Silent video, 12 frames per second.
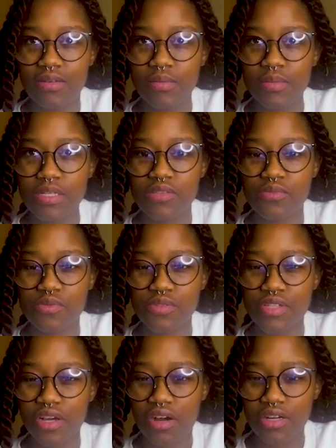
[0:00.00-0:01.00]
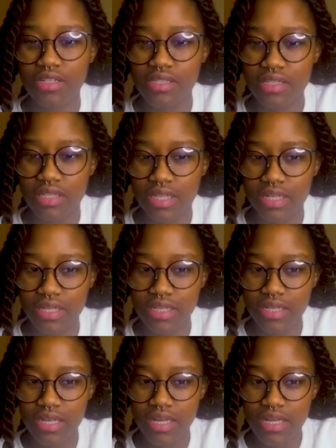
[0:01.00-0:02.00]
it's really hard to
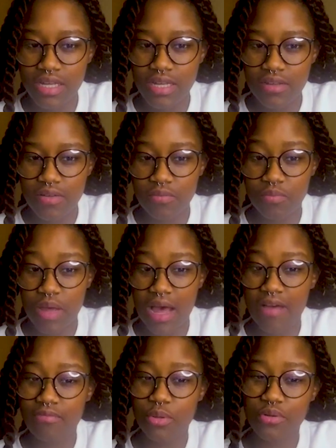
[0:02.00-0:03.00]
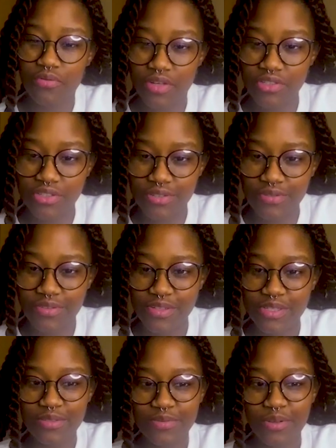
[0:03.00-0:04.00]
have motivation
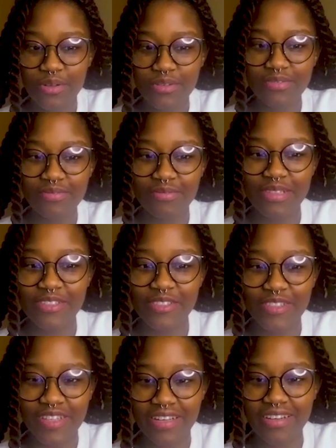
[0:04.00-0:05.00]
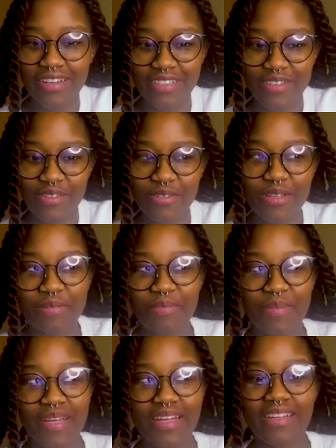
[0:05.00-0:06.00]
first of all when you're in
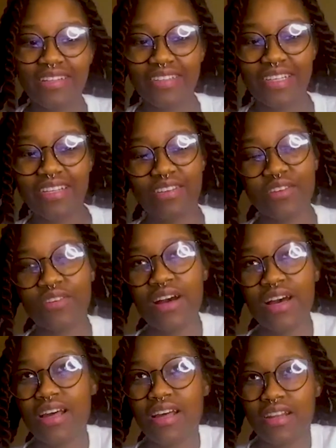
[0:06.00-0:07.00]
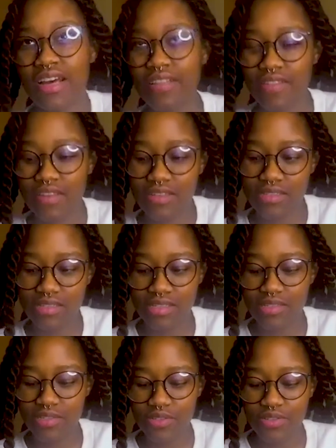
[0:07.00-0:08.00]
bed and I think it's
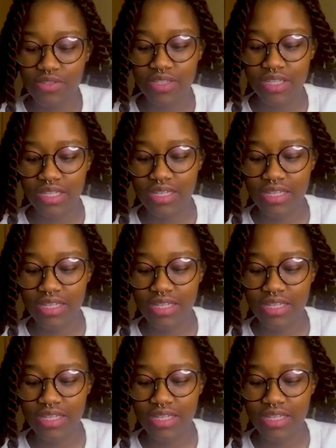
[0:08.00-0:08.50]
easier to